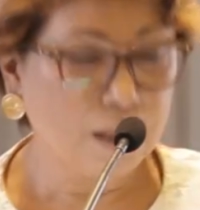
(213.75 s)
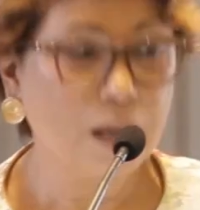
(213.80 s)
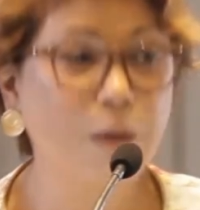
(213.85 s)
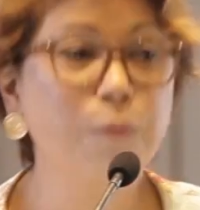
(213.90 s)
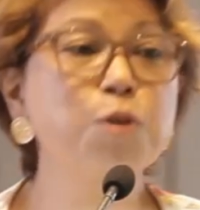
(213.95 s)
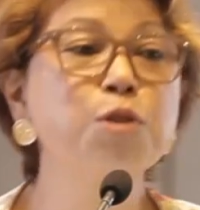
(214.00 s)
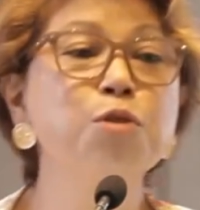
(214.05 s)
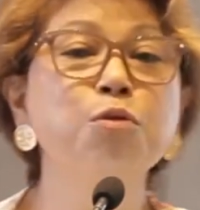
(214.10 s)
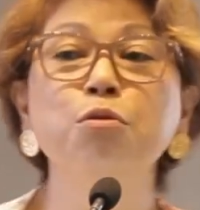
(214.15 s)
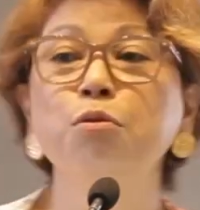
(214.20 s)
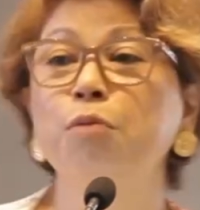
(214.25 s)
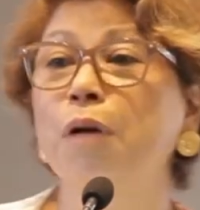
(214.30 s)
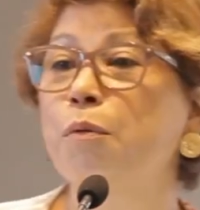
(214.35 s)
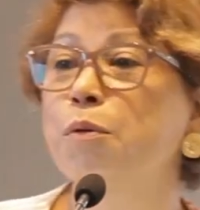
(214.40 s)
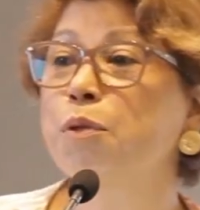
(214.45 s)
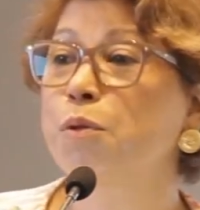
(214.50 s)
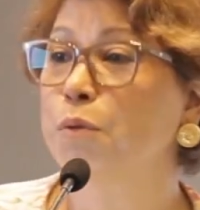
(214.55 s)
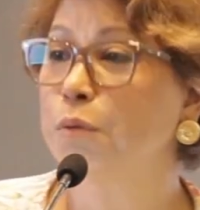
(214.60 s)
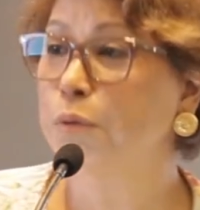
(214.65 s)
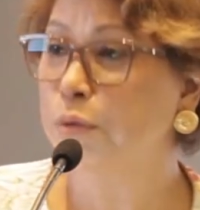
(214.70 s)
I was, no, I
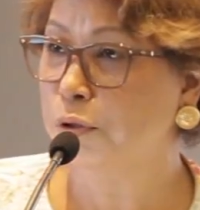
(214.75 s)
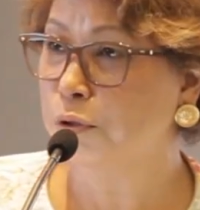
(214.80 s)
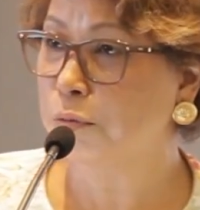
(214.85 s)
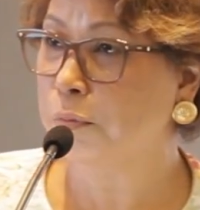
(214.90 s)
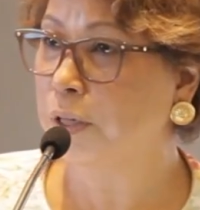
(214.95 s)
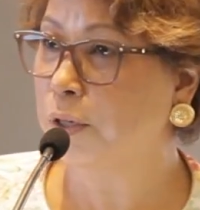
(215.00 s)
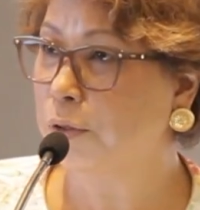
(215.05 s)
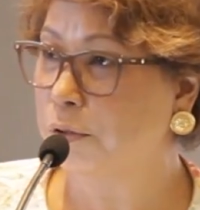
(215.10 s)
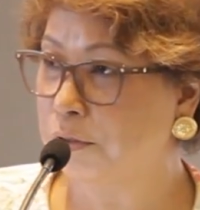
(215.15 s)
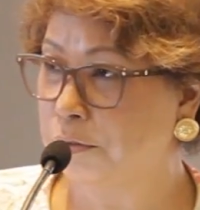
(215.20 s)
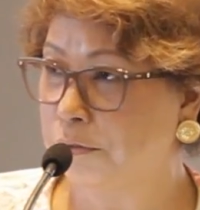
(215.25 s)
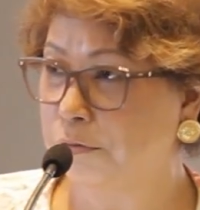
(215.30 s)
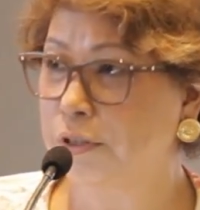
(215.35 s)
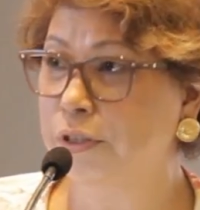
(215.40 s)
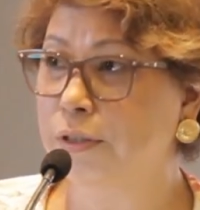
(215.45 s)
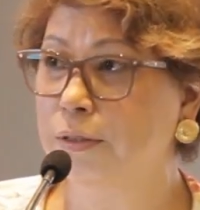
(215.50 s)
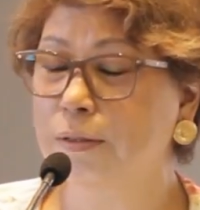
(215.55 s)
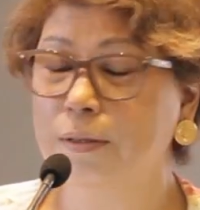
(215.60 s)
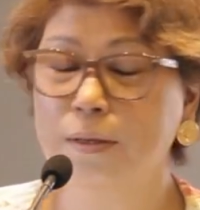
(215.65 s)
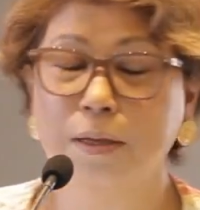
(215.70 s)
was told not to make
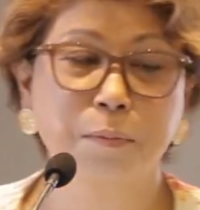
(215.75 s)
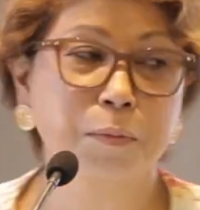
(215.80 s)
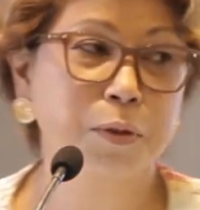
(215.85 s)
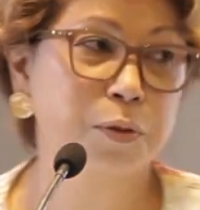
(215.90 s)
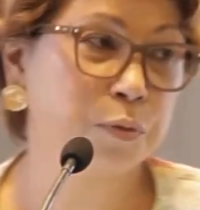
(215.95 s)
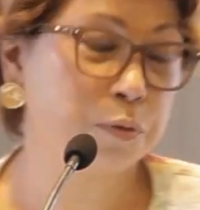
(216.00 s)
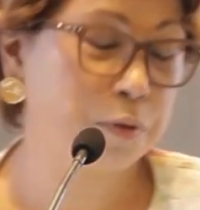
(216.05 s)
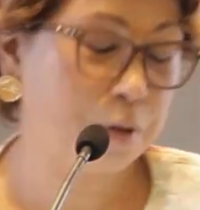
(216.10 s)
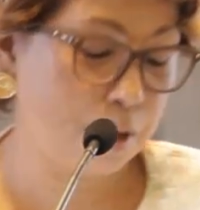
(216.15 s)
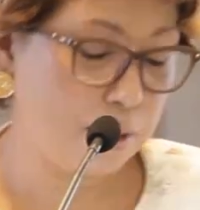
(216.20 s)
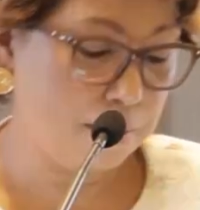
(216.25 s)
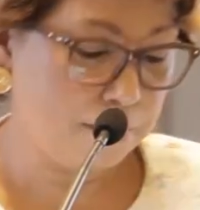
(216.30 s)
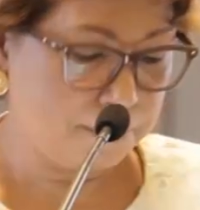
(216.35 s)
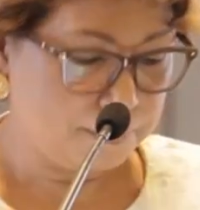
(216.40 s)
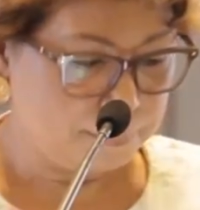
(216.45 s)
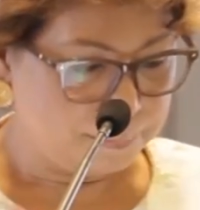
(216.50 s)
controversial statements today.